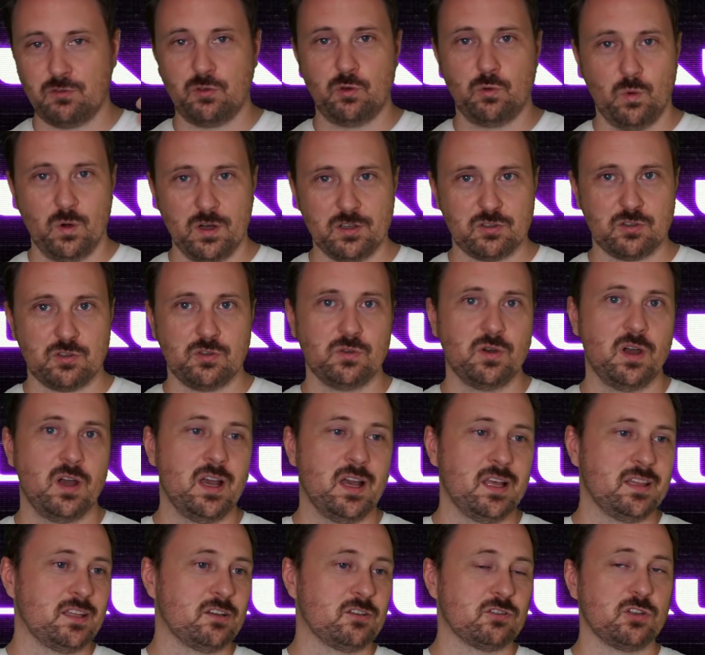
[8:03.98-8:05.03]
you want to.
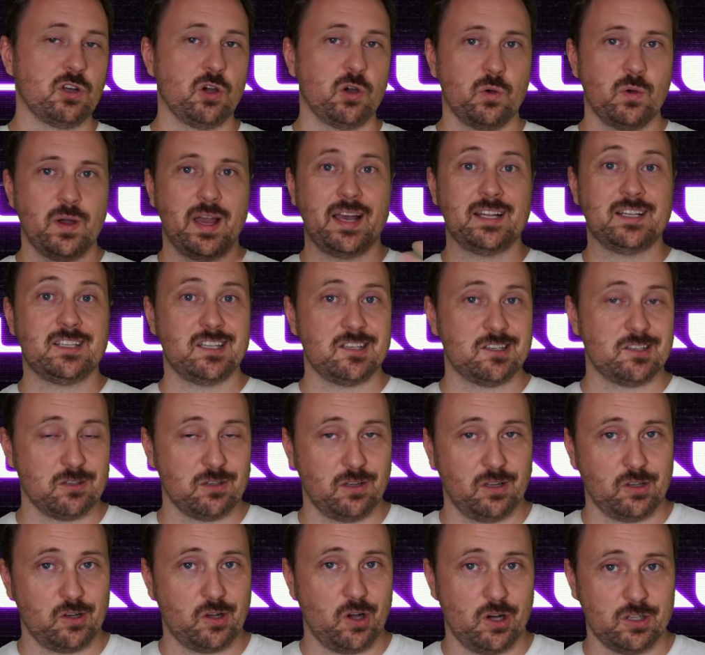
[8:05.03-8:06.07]
There's no
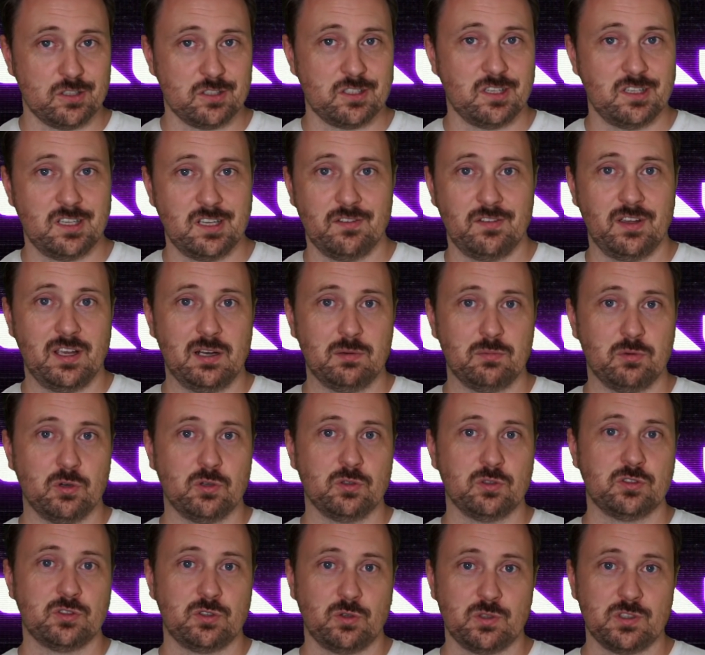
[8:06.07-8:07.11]
additional content available,
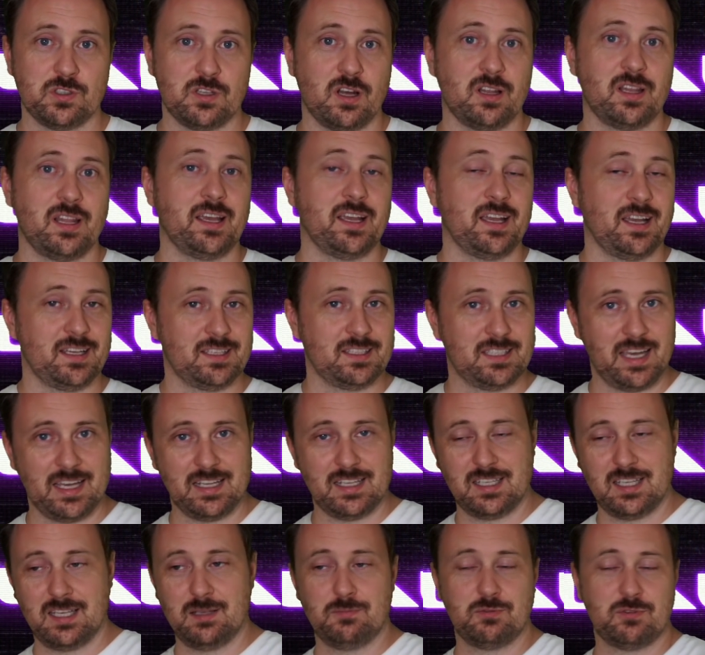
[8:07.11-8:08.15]
so it's not like I
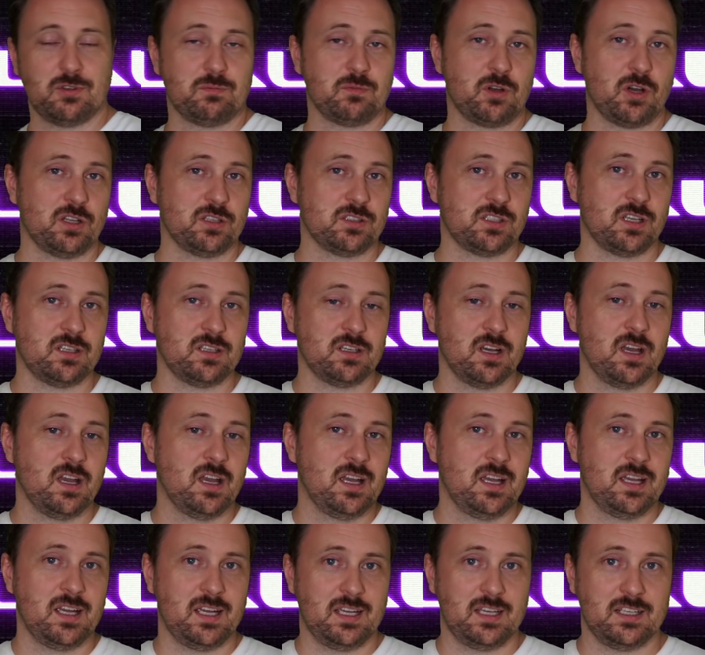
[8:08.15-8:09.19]
gatekeep some content.
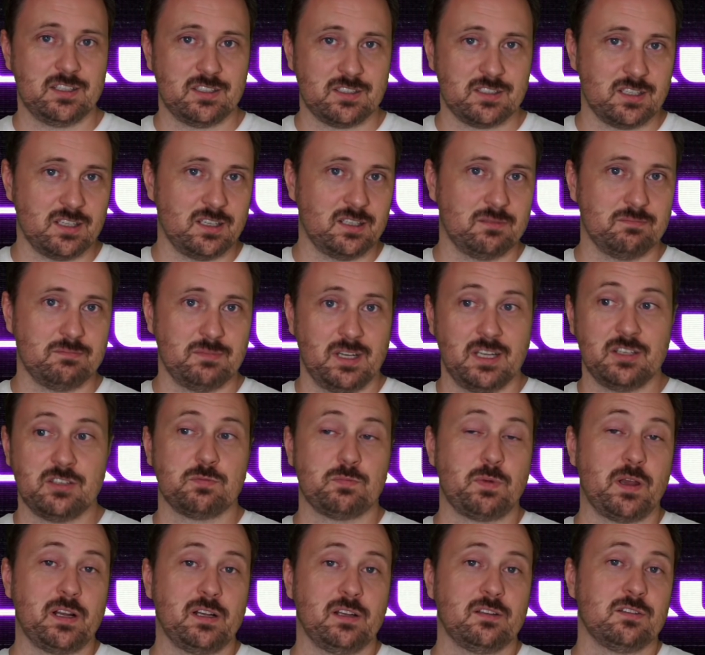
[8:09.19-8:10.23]
It's
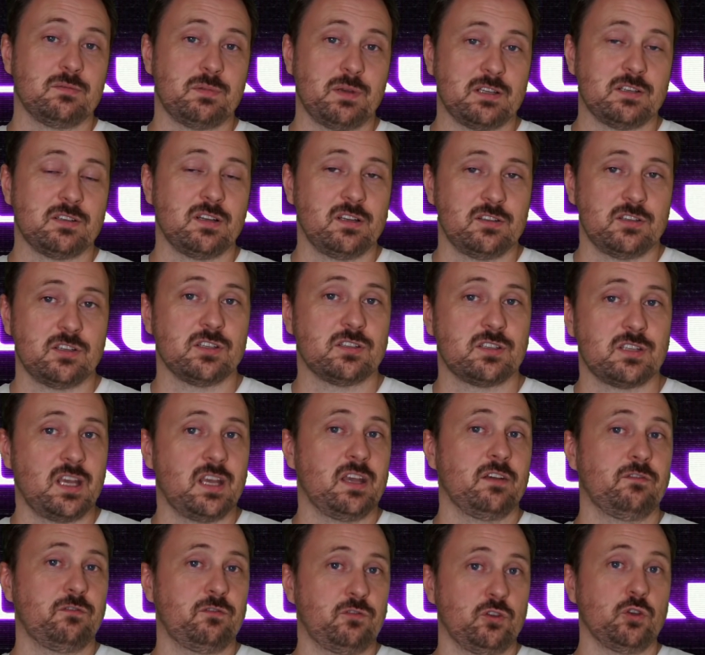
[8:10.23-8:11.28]
basically just
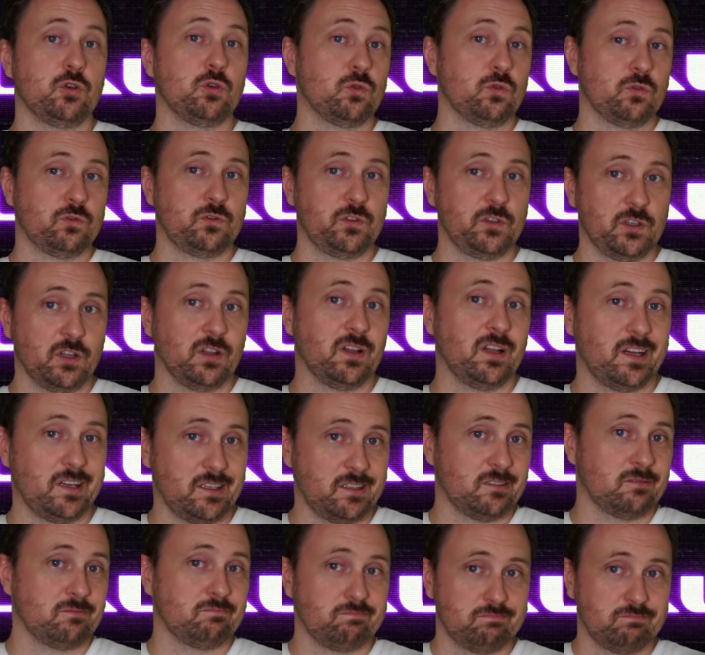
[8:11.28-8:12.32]
if you feel
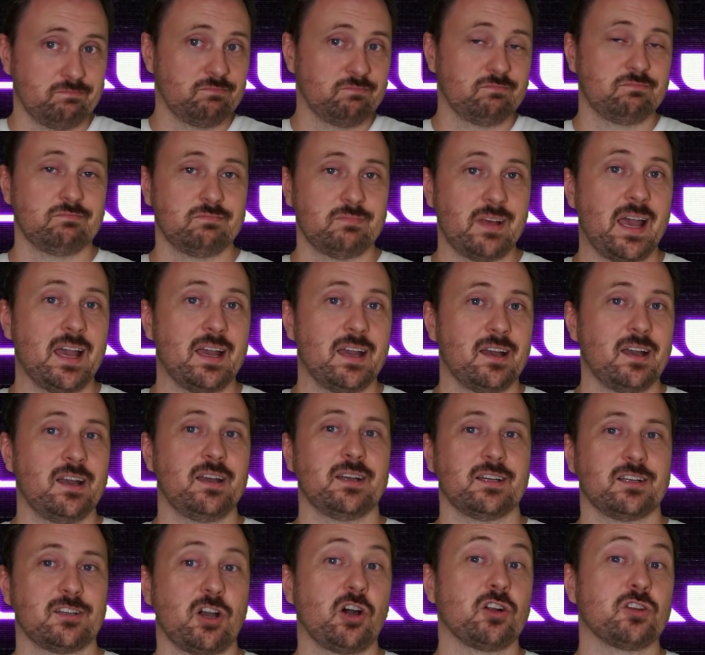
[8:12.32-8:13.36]
like
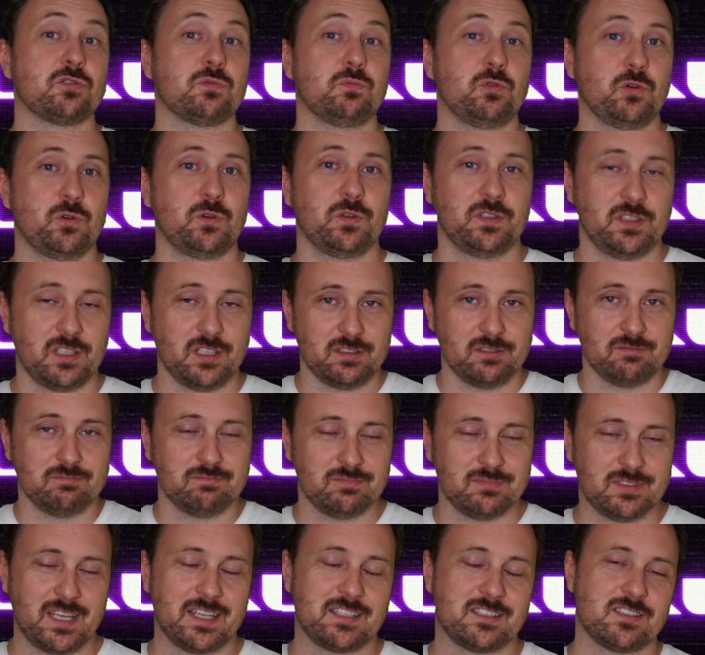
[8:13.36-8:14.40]
contributing, then
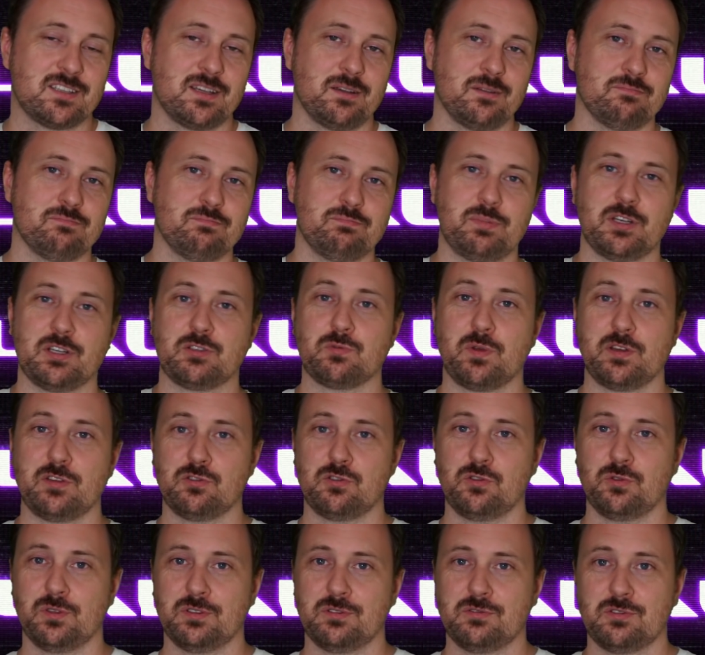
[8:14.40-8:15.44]
that's the best way to
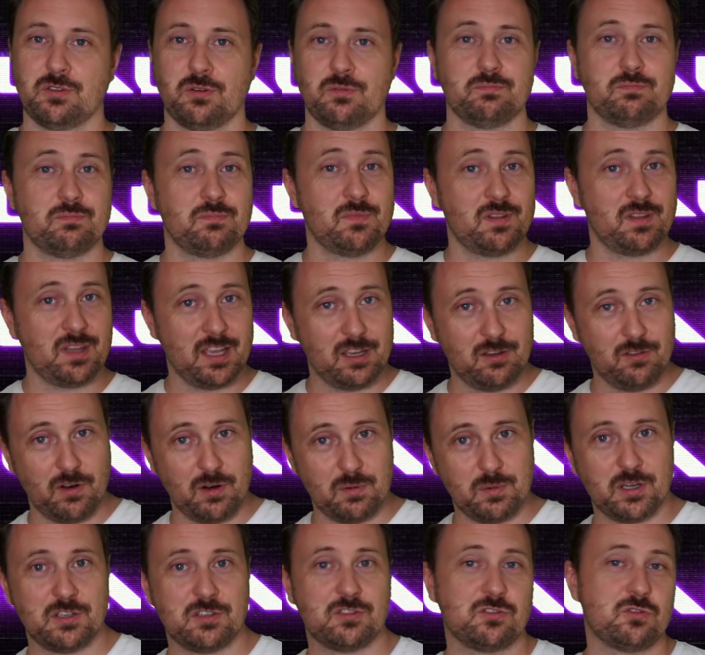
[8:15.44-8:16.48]
do it. So thank you very
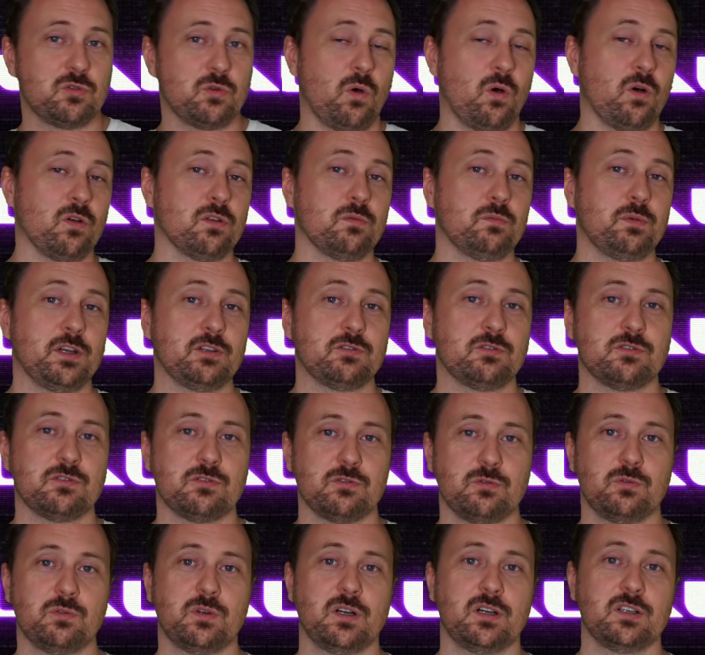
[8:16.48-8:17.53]
much to all the patrons
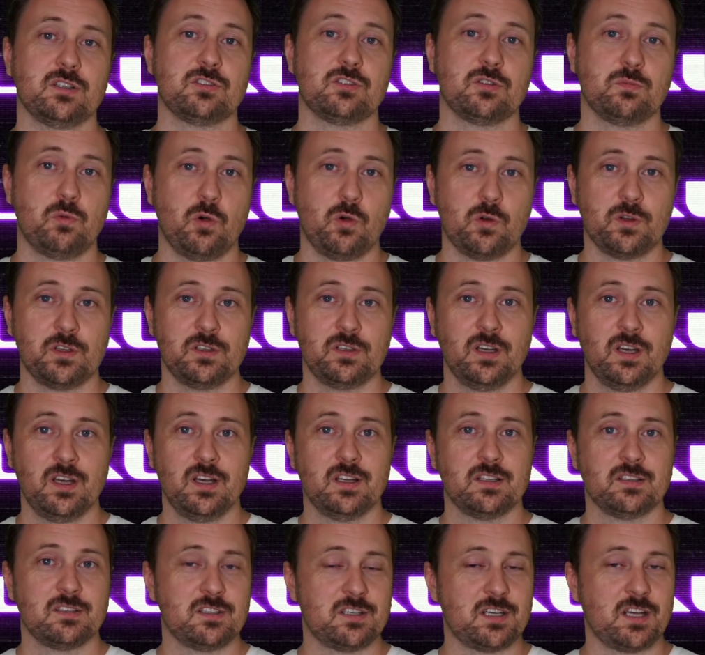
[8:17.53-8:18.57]
who are supporting
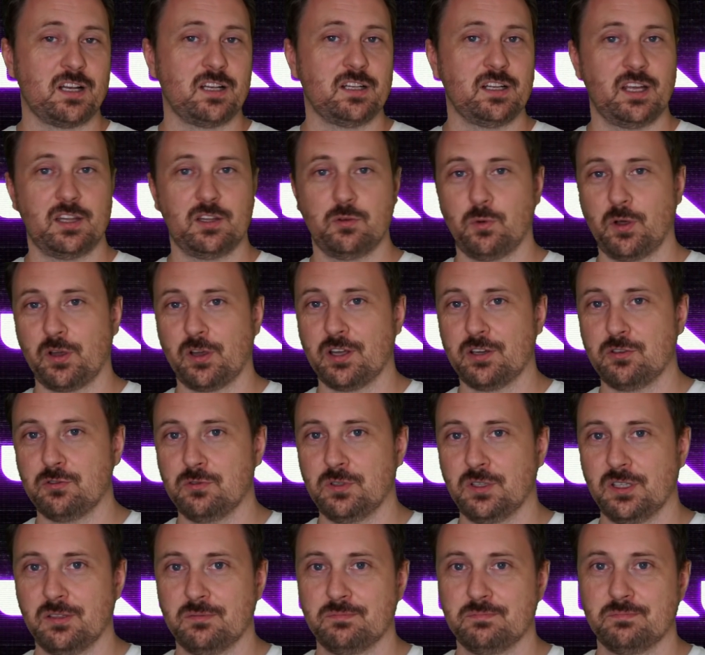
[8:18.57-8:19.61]
the channel and the work I do here.